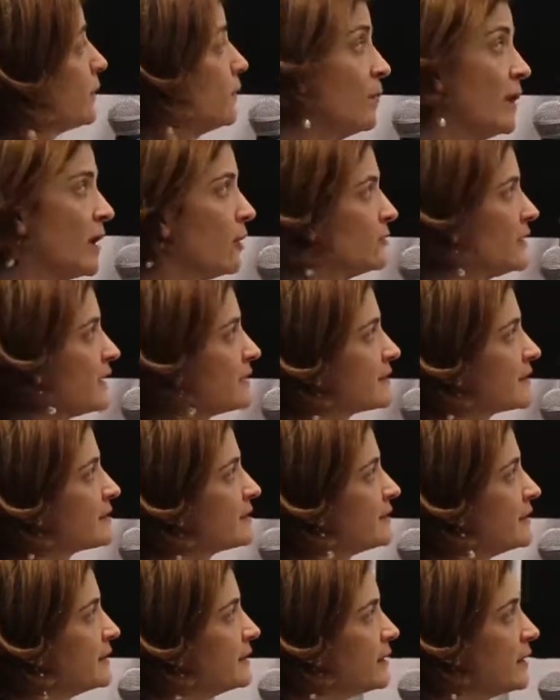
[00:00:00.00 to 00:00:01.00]
Well, let's
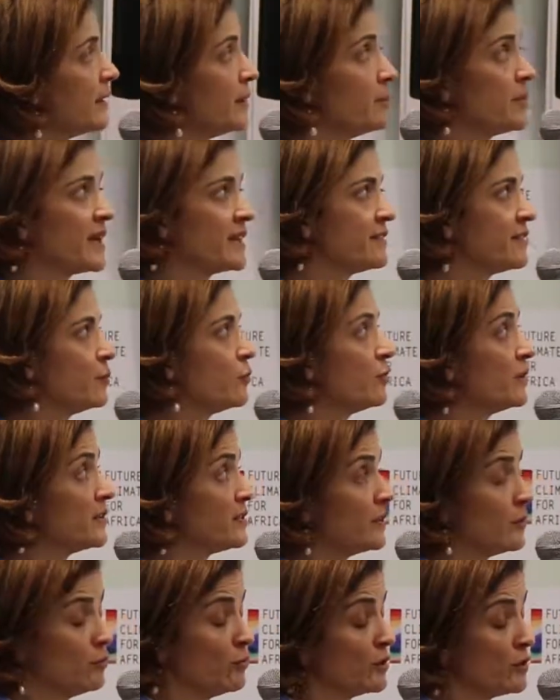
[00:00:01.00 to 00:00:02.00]
see. Brazil, we
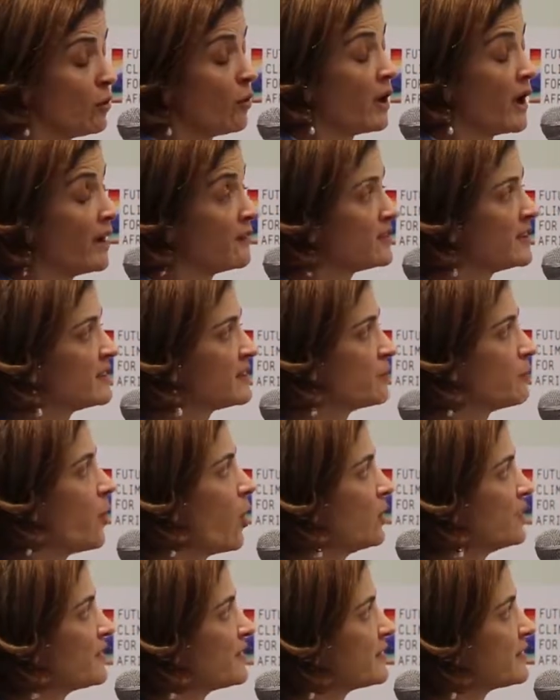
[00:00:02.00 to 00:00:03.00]
don't have this
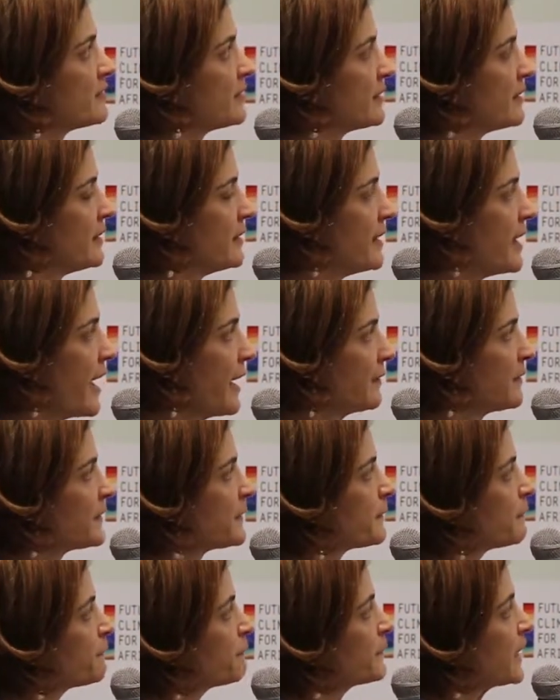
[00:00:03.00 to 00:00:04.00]
policy
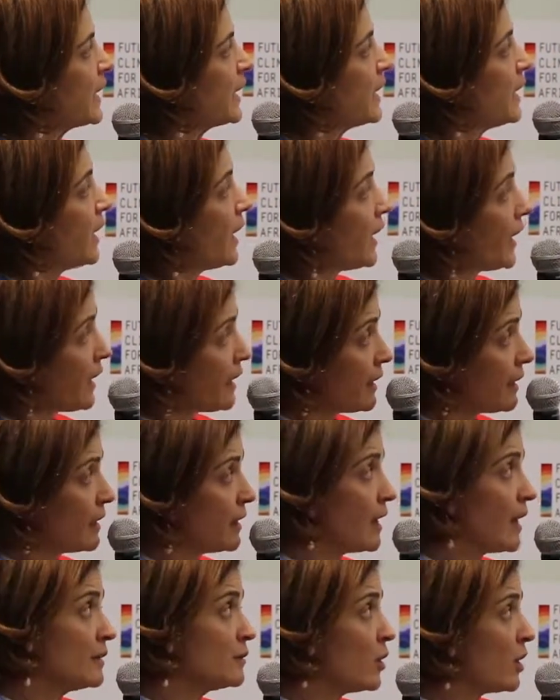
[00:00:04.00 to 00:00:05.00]
yet.
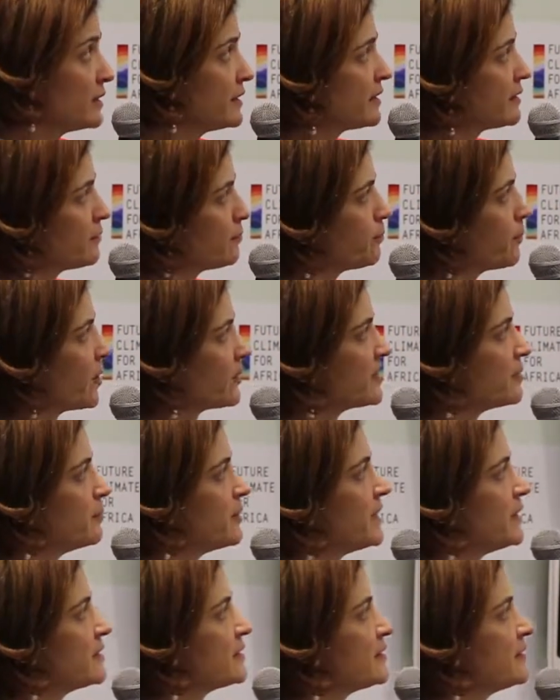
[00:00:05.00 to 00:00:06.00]
Another
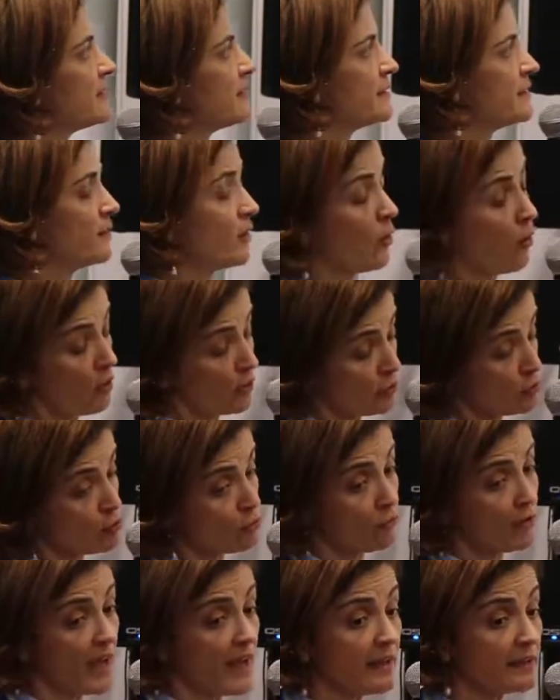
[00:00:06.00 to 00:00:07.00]
possibility is, or
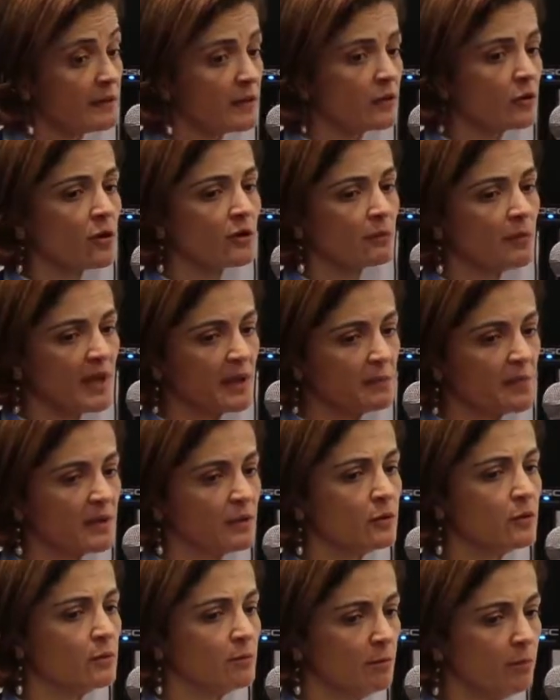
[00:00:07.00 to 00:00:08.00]
together, or maybe
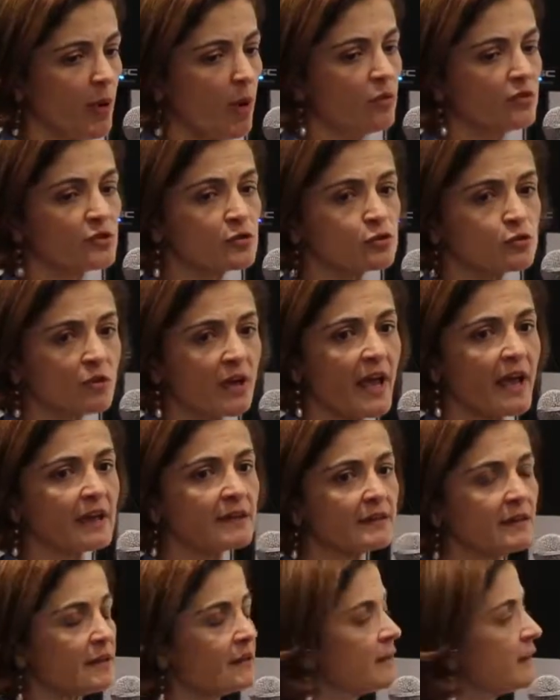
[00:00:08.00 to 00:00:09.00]
both
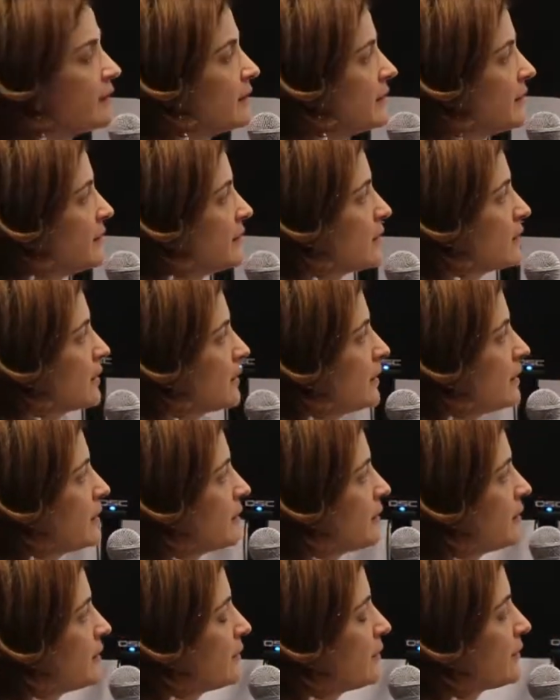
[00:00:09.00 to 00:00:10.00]
together,
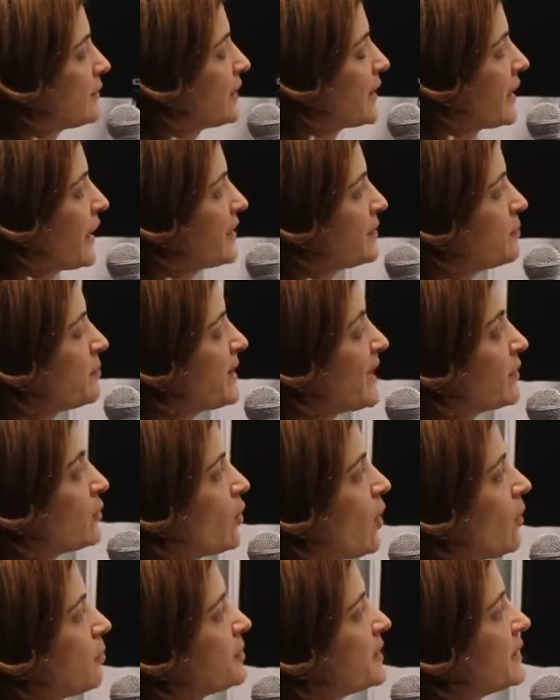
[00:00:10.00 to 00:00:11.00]
can be
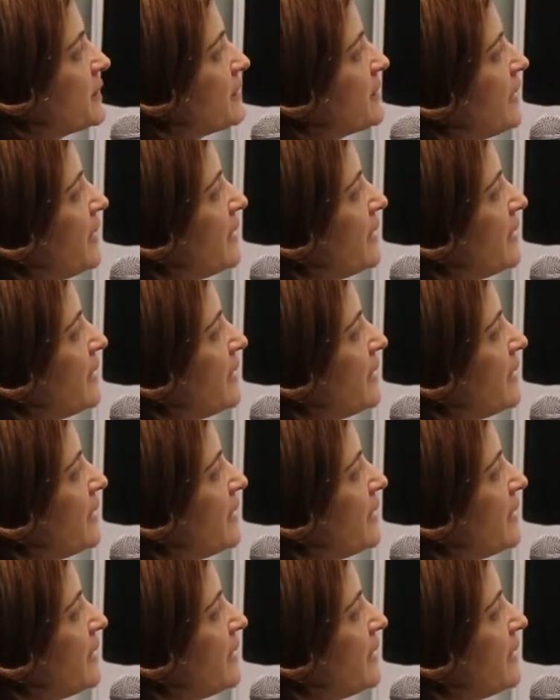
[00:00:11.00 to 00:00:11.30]
adopted,